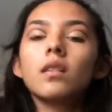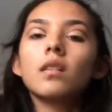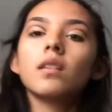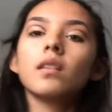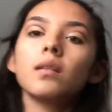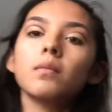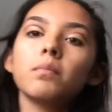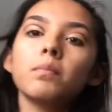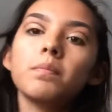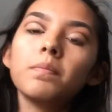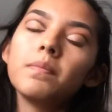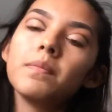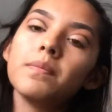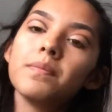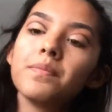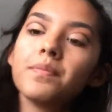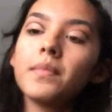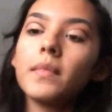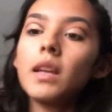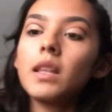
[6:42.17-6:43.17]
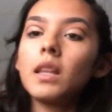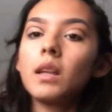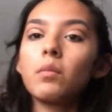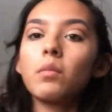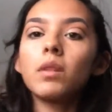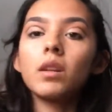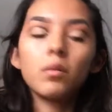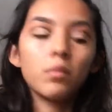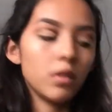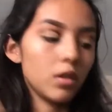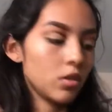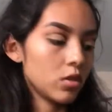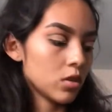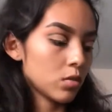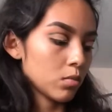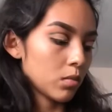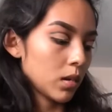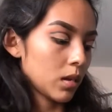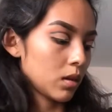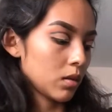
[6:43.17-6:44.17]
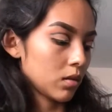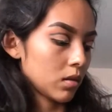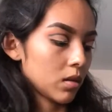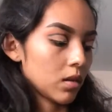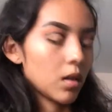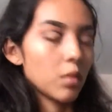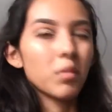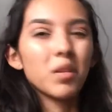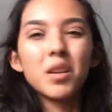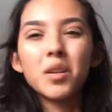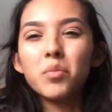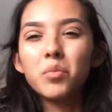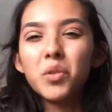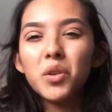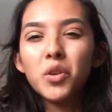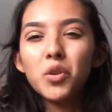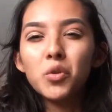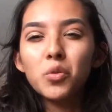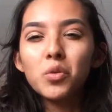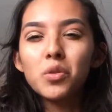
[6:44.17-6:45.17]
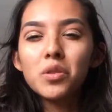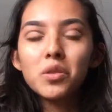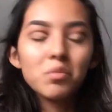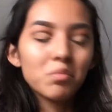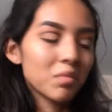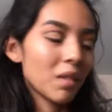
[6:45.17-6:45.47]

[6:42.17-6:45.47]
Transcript: Um, and then I'm gonna be using my I'm gonna be use